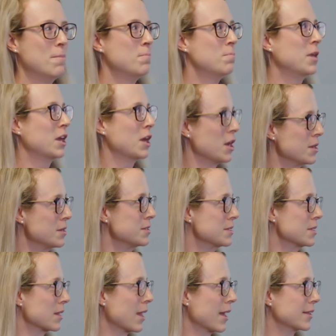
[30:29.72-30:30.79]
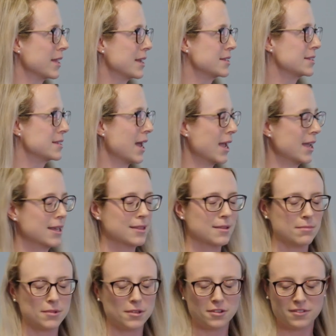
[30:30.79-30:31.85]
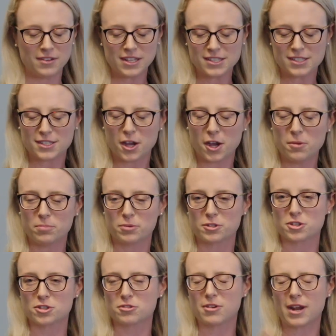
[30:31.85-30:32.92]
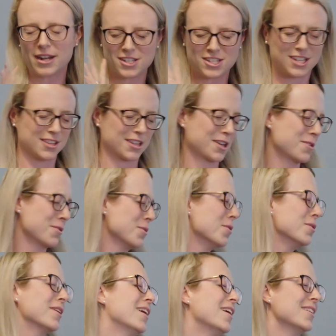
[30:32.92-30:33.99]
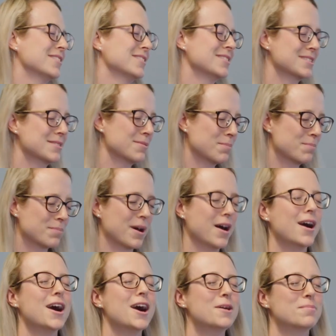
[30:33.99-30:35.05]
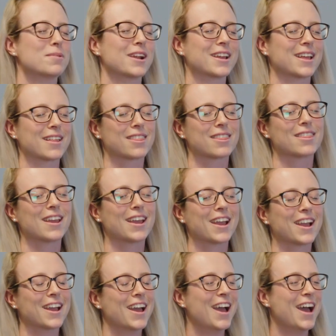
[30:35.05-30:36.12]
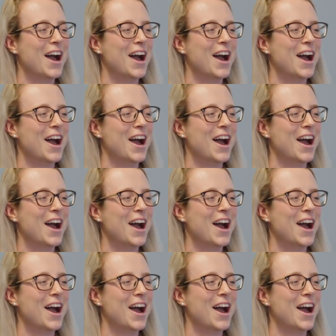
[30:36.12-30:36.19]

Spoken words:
Because, like they say in the movies, don't put strategy in the corner. It's the heartbreaking thing.